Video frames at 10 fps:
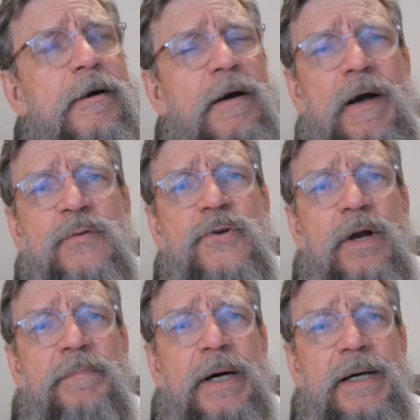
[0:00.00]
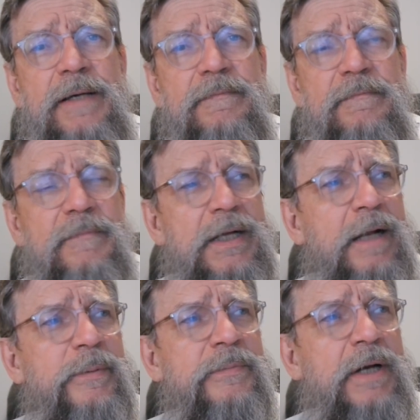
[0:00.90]
I'm struck by
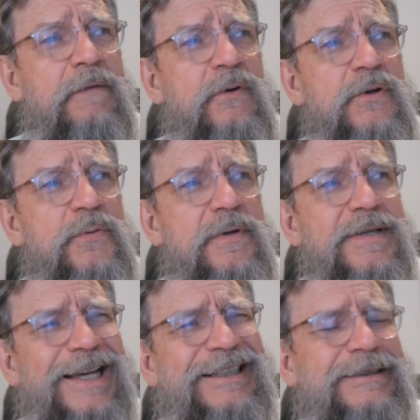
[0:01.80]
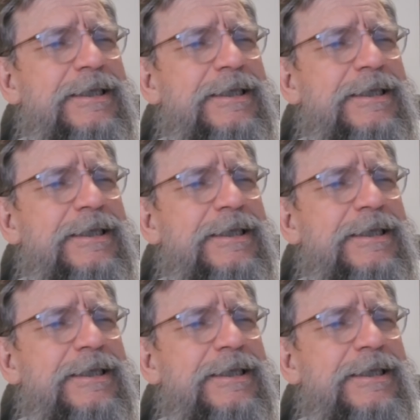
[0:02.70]
album covers where it's like,